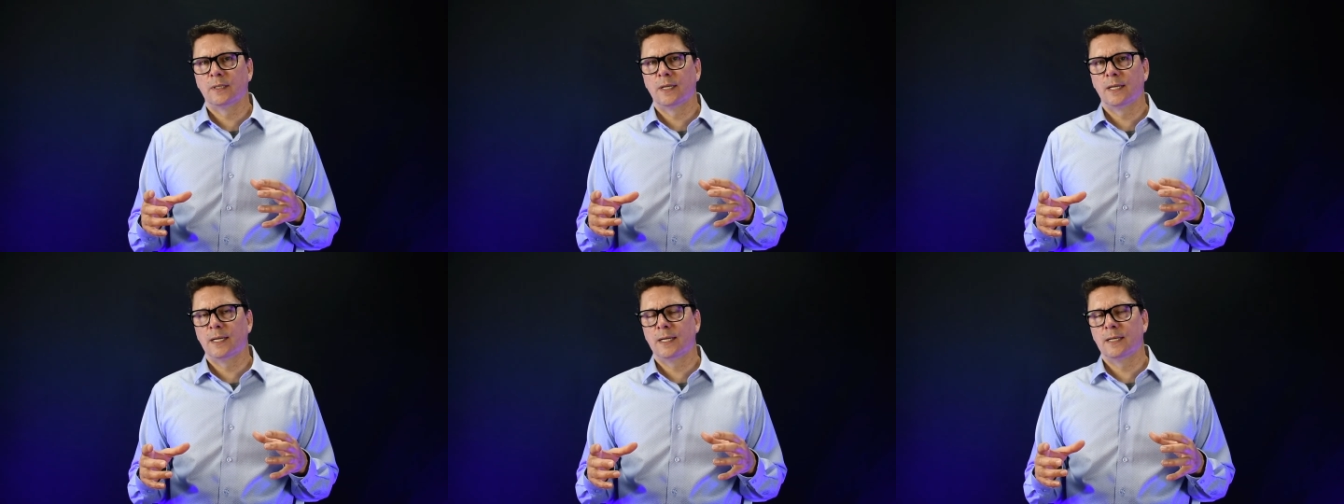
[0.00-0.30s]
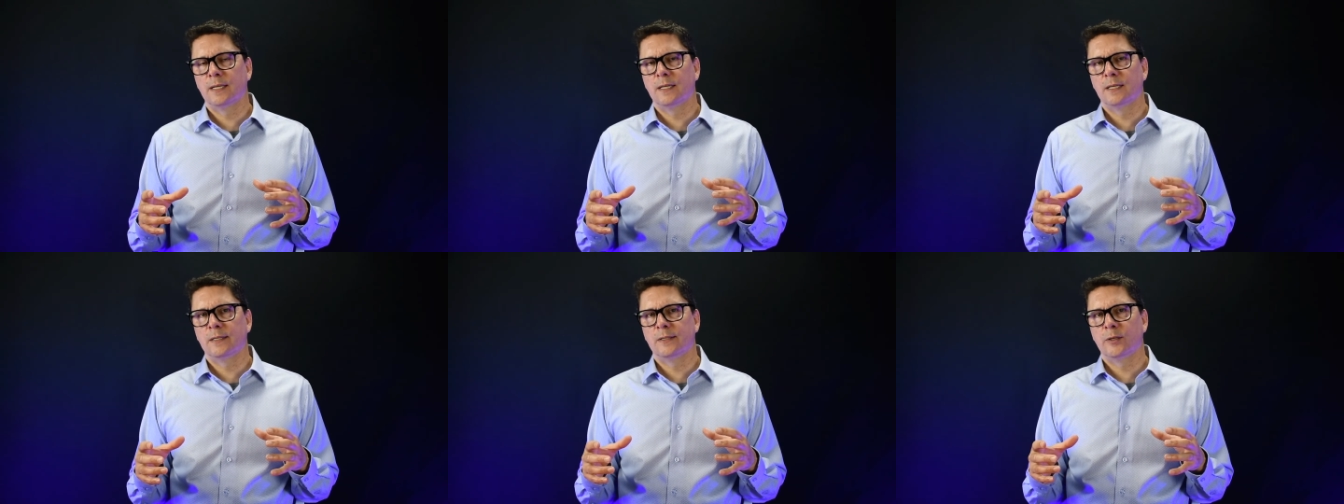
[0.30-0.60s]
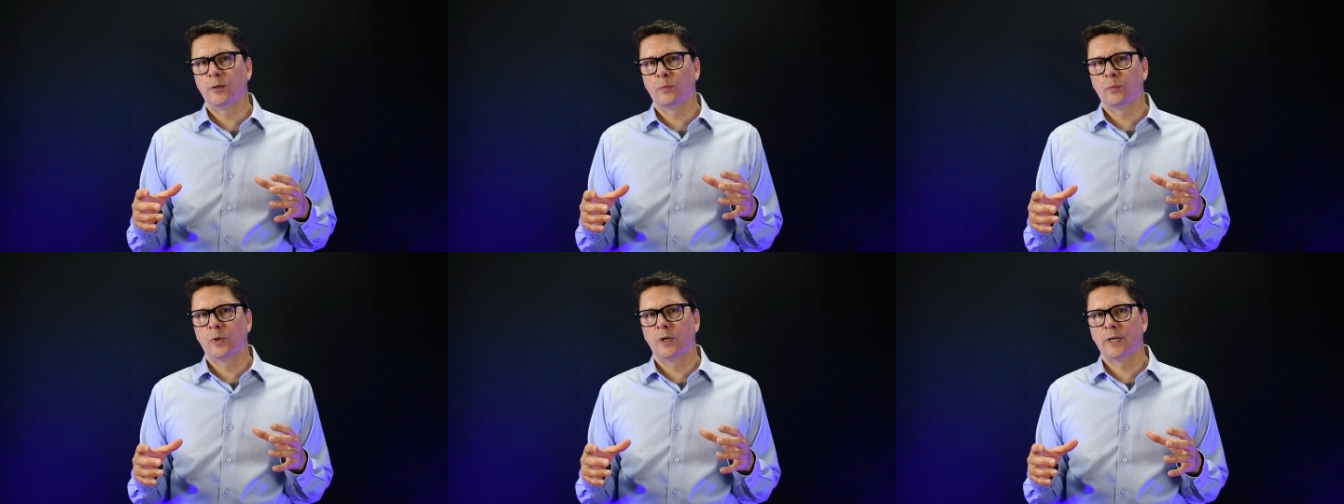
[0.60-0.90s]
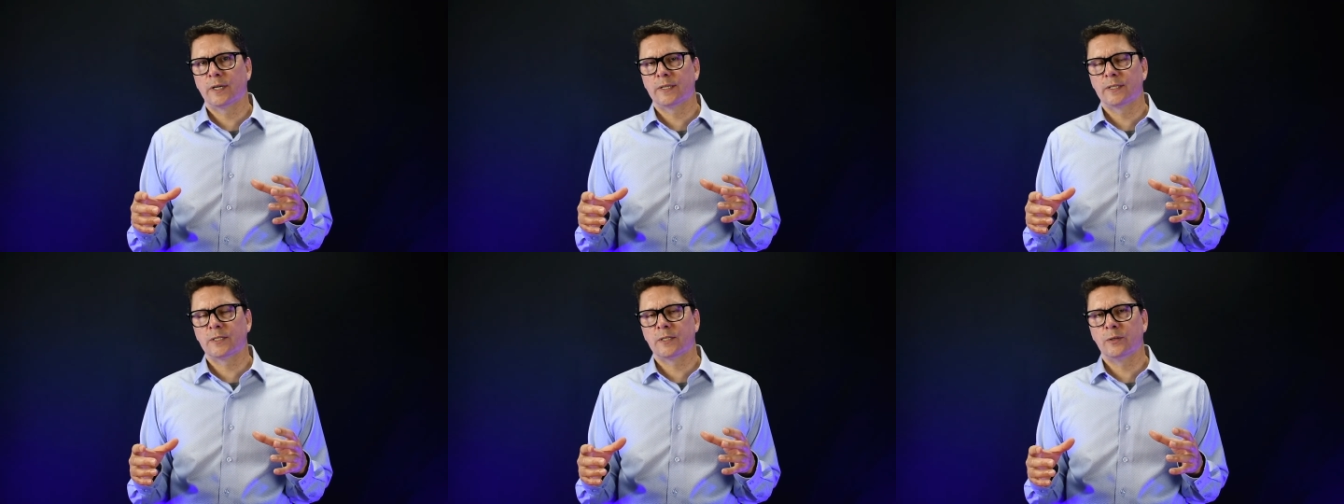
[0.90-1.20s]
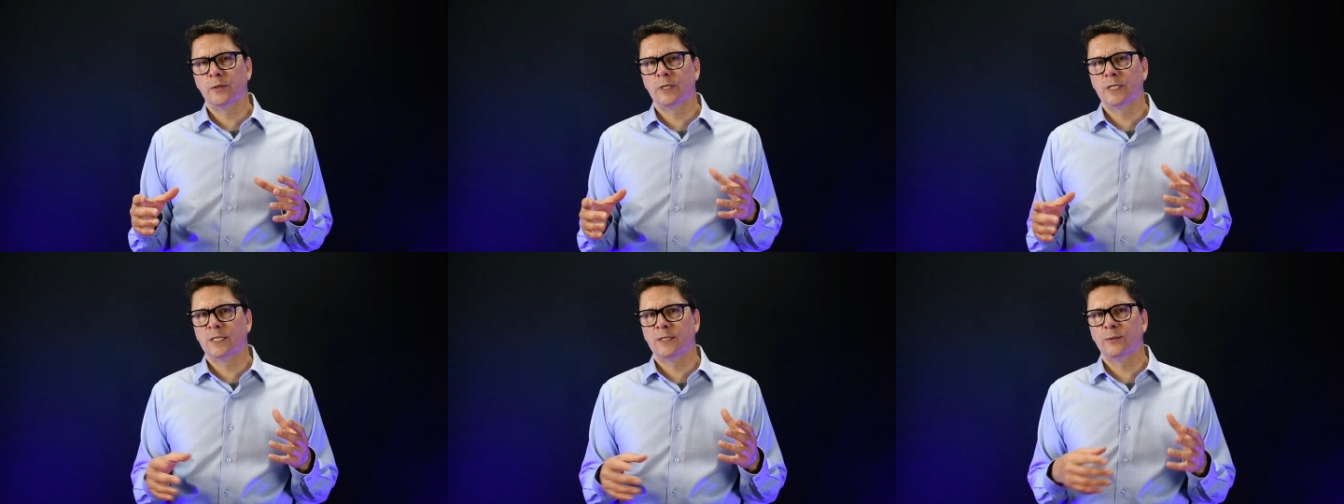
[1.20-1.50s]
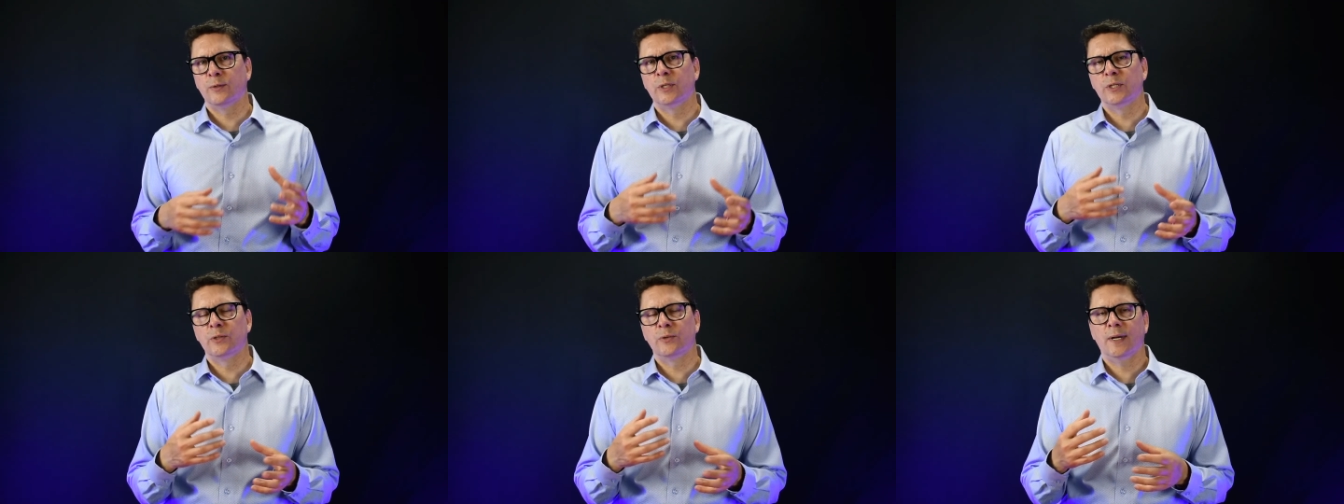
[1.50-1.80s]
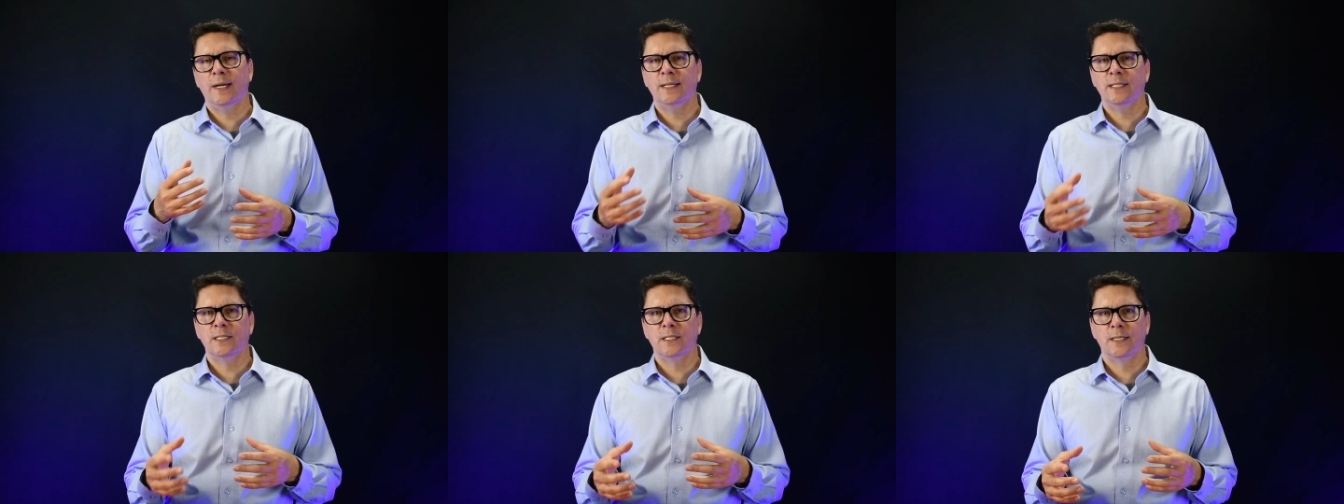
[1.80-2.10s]
and your work is going to
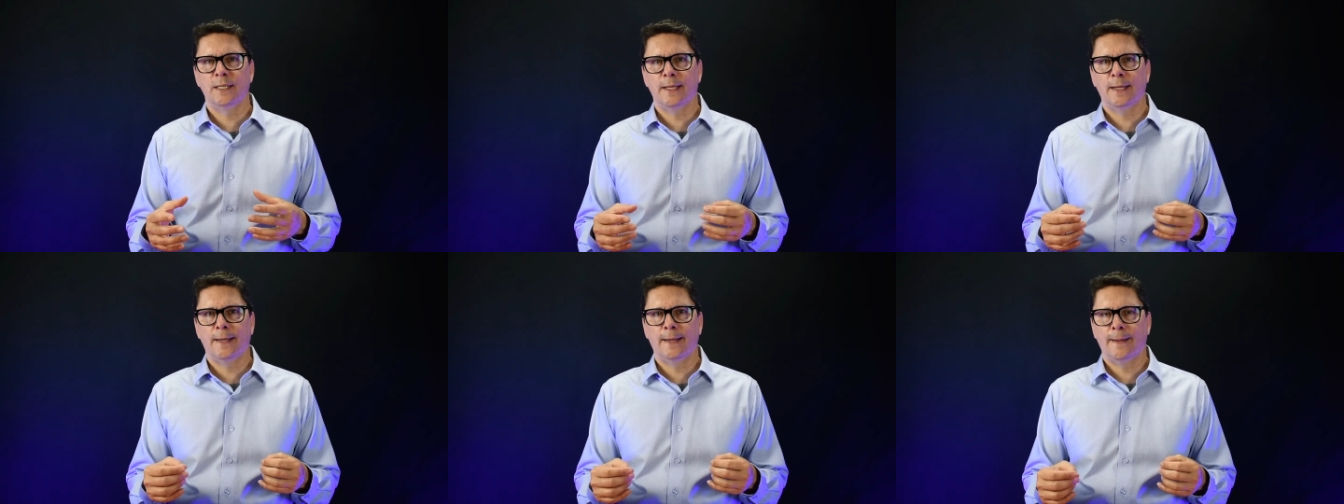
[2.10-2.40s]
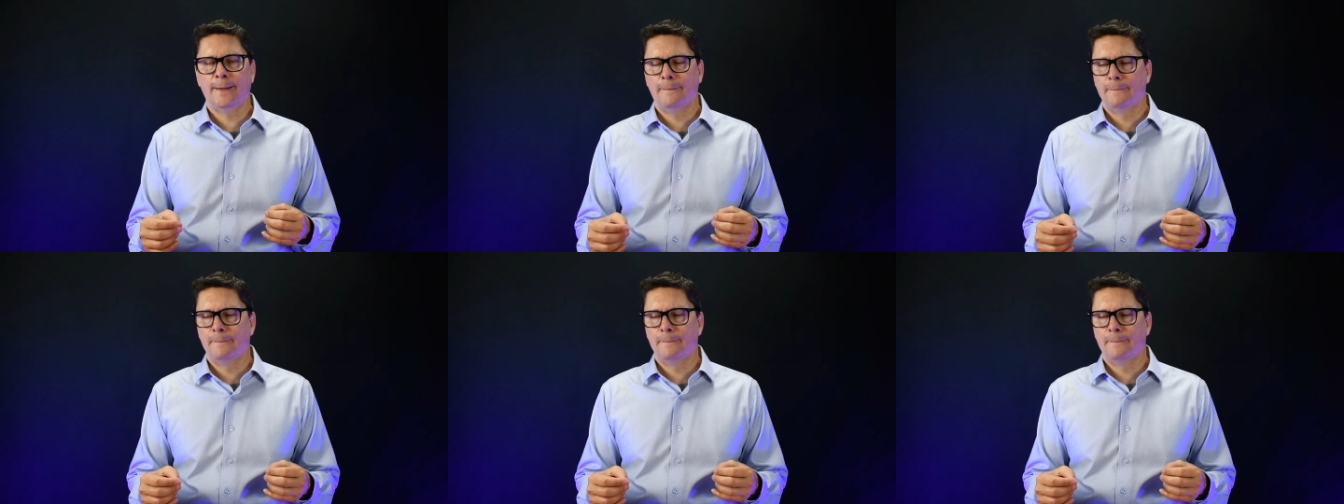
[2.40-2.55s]
address that.